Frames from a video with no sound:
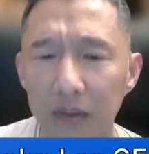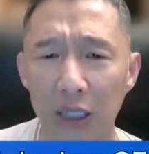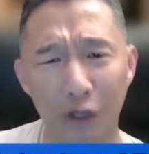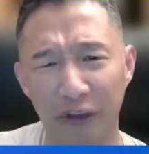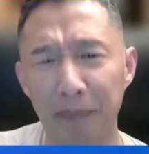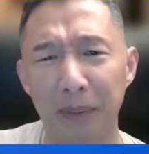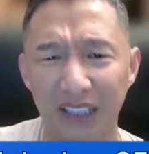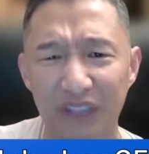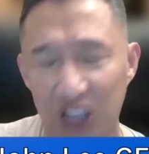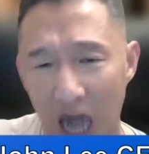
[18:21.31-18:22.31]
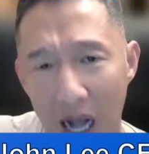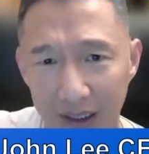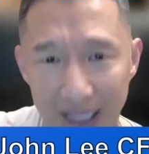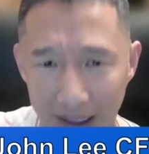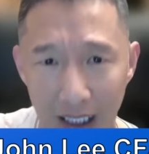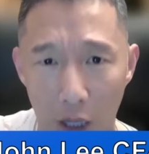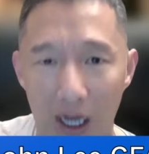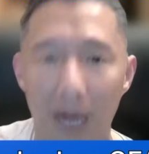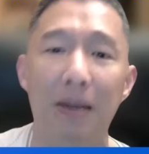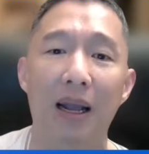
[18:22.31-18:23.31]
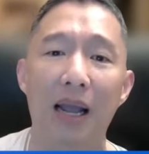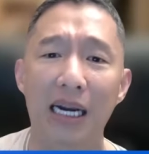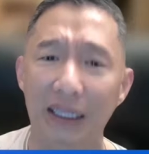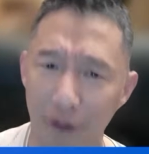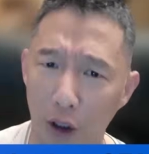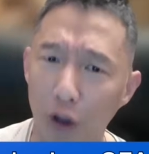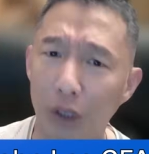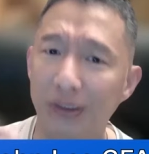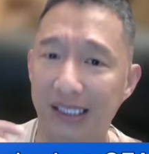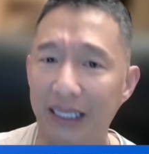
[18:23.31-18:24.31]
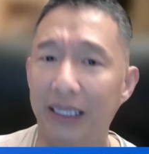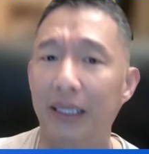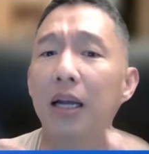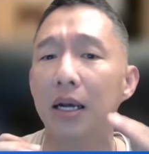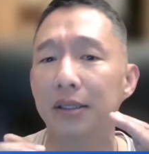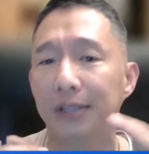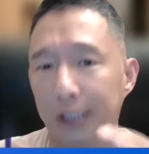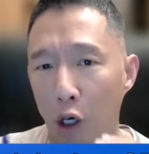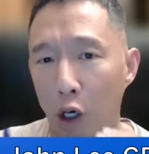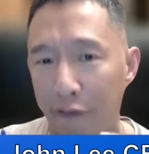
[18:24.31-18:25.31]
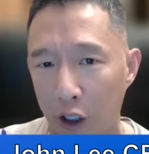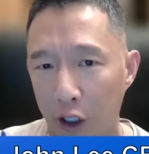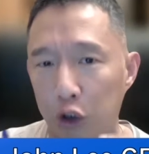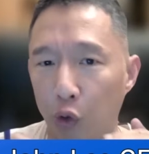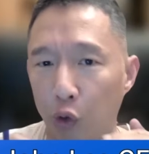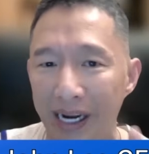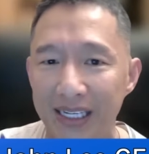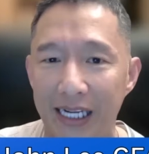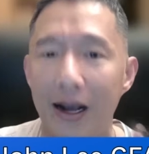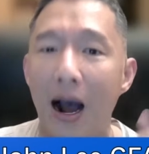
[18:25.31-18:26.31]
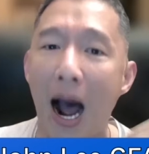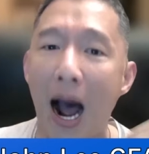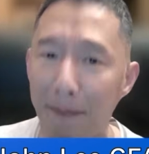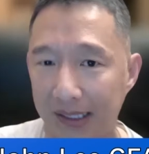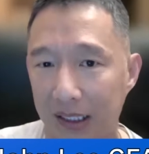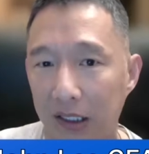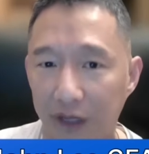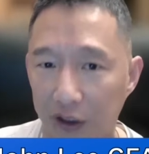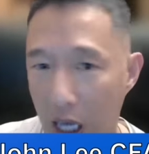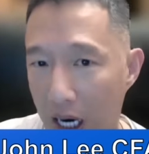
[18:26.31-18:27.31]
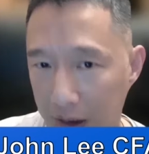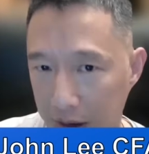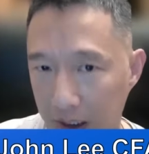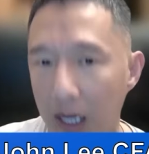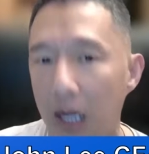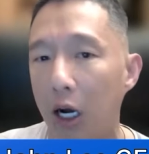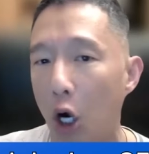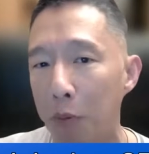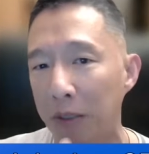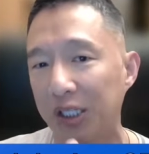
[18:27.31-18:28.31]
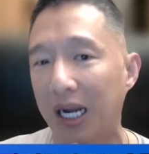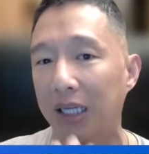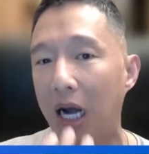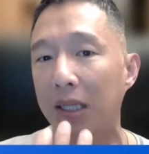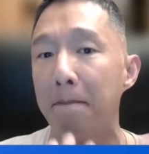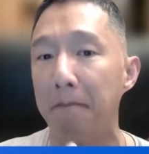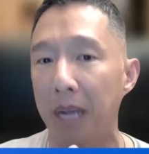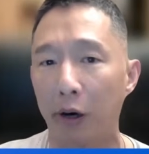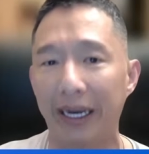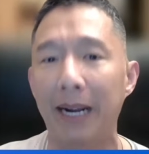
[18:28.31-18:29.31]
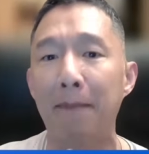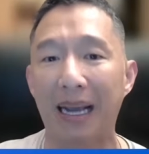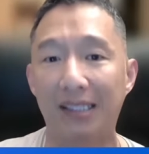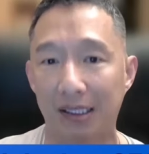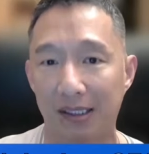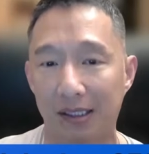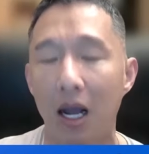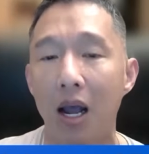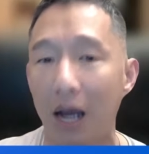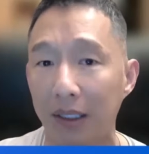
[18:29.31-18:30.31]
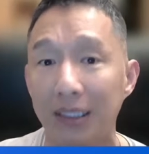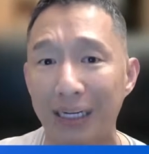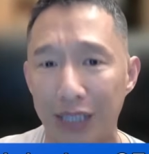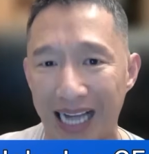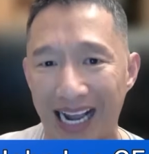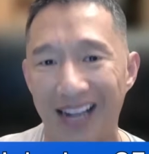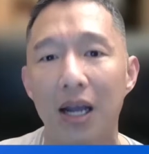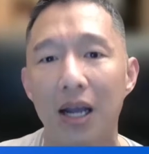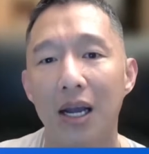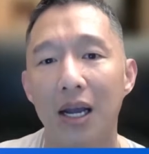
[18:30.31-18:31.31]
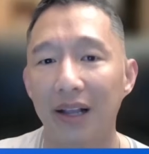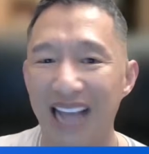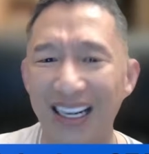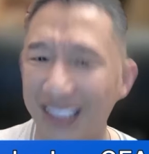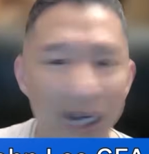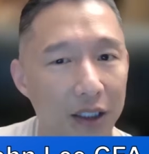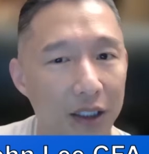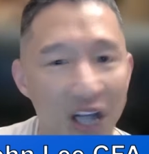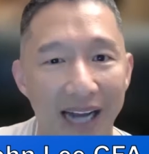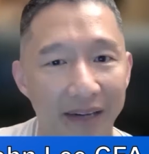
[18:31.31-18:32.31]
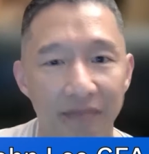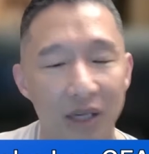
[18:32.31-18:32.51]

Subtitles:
So if you believe the dollar is going to go up, and if you also see silver trending opposite of the dollar, almost on a mirroring basis on a day-to-day, that is not a good sign.